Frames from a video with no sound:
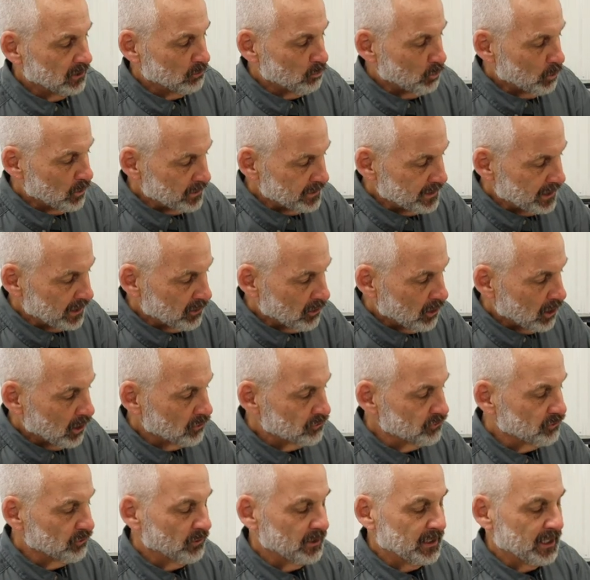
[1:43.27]
one head
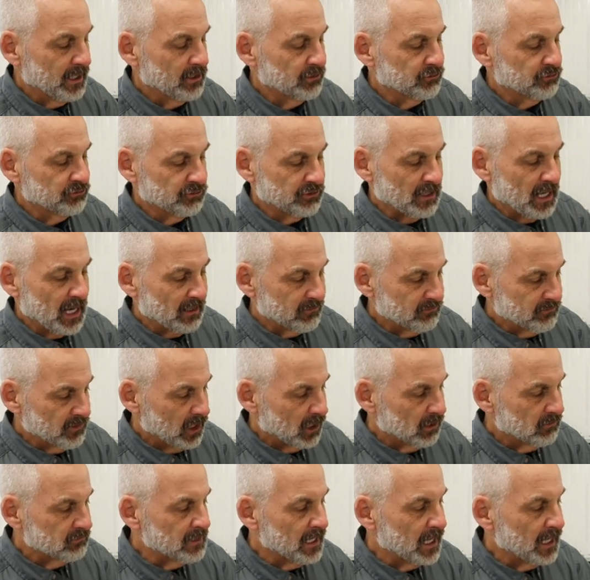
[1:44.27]
also has stock
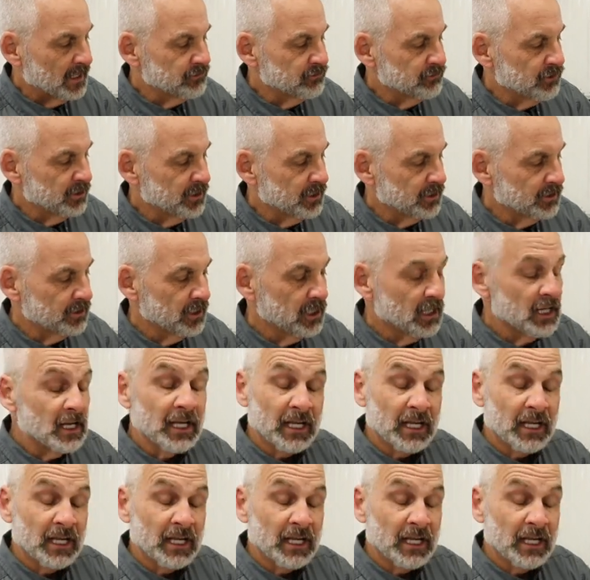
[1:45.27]
valve guides in it.